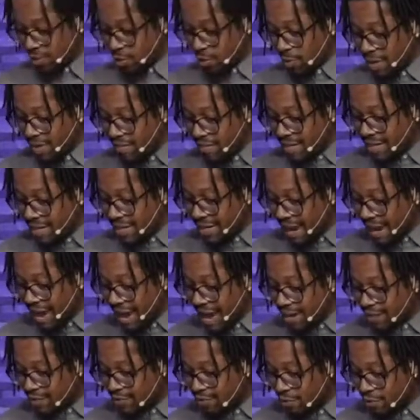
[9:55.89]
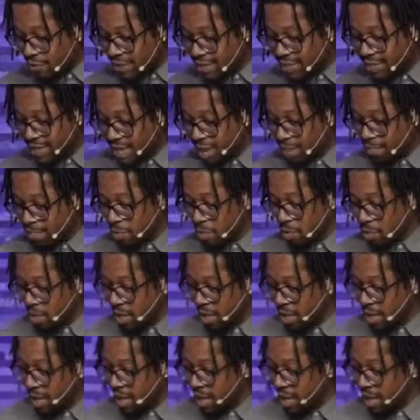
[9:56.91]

So even in Acts, for example,